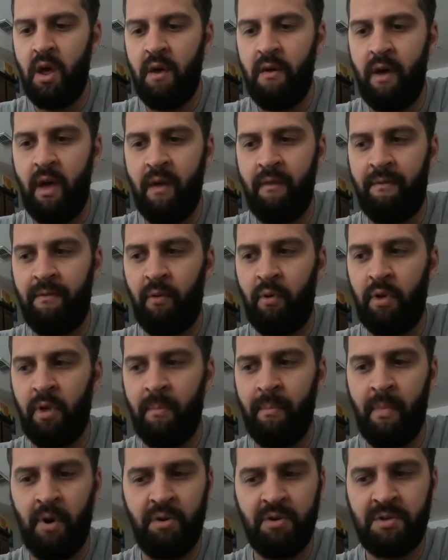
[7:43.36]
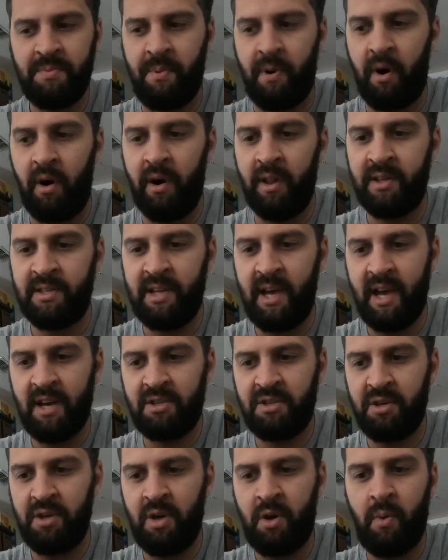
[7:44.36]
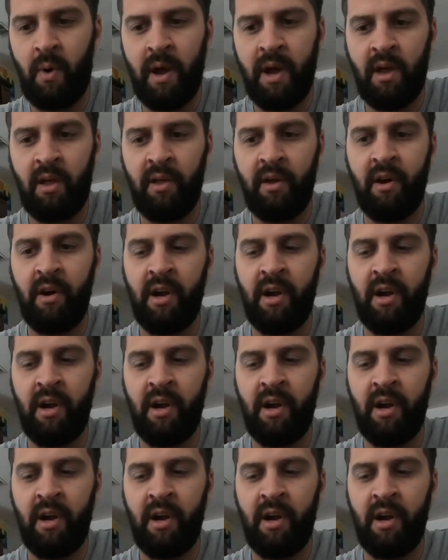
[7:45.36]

And for the most part, it's actually quite clear.